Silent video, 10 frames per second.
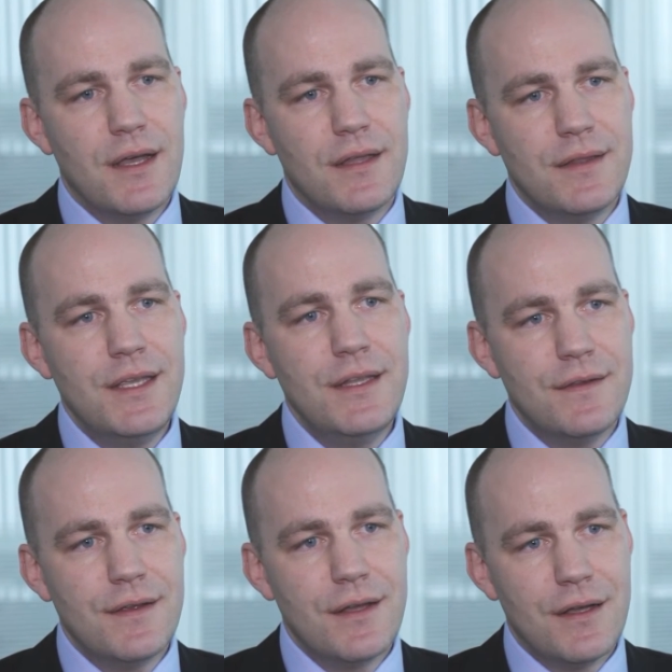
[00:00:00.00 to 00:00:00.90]
need
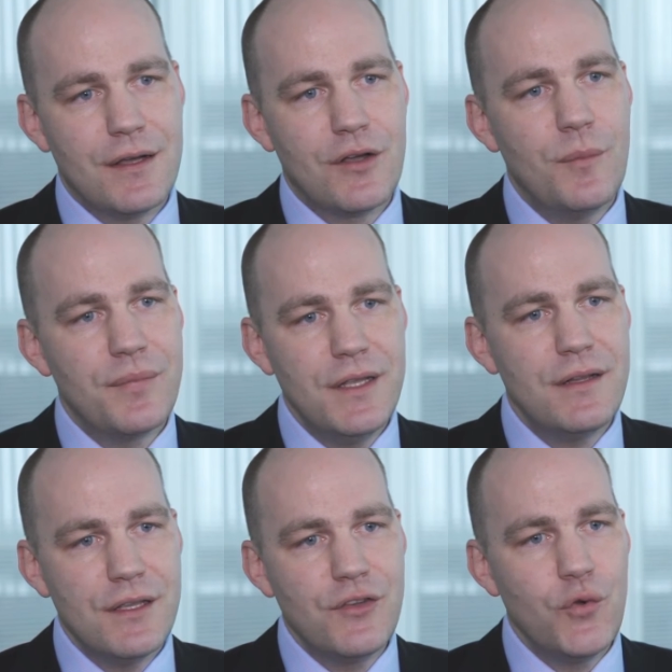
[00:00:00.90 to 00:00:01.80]
a
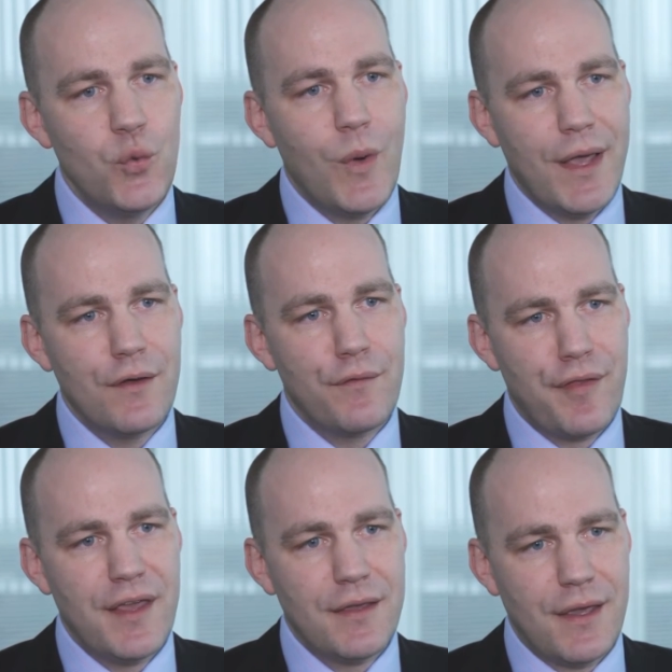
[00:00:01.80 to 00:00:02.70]
completely new way of
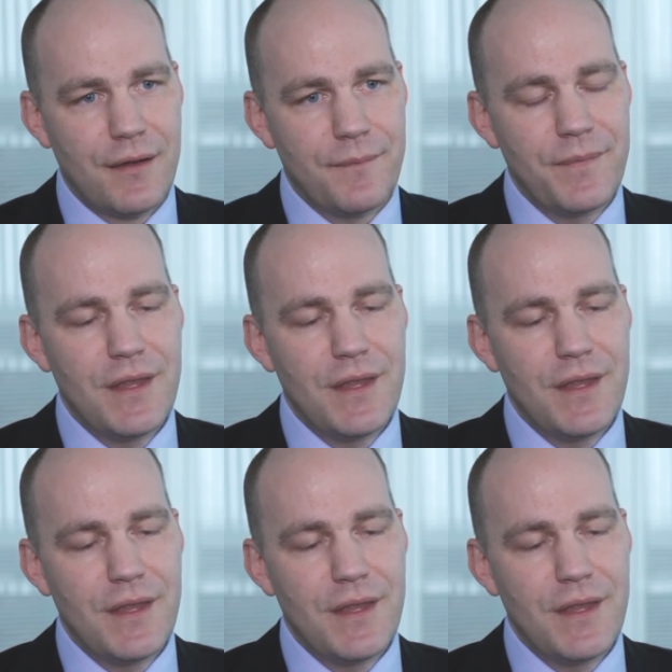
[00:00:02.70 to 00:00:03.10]
thinking.